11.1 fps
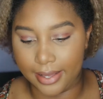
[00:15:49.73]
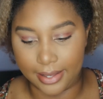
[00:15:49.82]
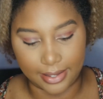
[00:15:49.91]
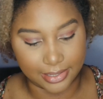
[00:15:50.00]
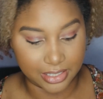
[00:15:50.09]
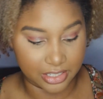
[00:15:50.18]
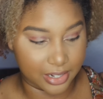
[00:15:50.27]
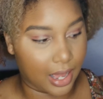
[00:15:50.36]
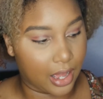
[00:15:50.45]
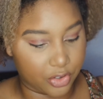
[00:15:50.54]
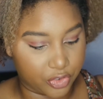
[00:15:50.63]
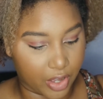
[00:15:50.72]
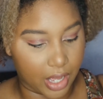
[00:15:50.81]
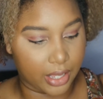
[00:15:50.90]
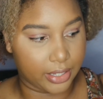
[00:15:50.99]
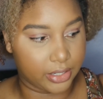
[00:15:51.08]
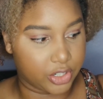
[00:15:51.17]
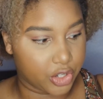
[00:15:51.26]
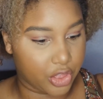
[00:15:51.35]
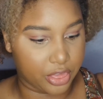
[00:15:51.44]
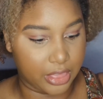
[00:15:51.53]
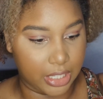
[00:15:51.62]
I did not find
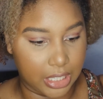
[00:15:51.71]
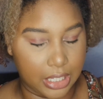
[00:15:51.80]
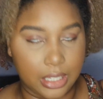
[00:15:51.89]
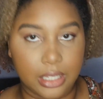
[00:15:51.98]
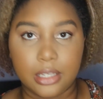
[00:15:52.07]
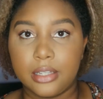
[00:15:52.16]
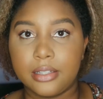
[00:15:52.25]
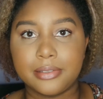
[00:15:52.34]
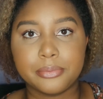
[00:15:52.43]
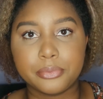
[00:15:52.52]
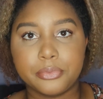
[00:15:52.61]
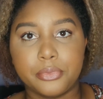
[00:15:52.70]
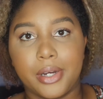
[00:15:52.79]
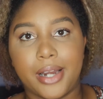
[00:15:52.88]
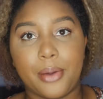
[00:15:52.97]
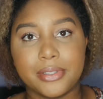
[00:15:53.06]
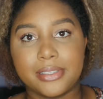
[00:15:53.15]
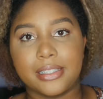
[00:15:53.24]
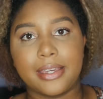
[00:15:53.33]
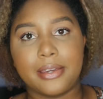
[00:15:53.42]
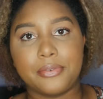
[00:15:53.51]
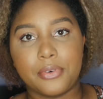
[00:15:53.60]
the one I was
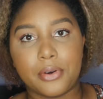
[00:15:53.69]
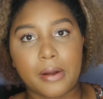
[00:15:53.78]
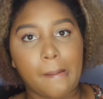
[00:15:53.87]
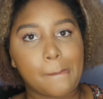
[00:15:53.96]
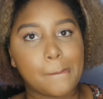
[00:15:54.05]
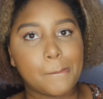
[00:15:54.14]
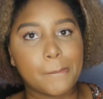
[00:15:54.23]
looking for,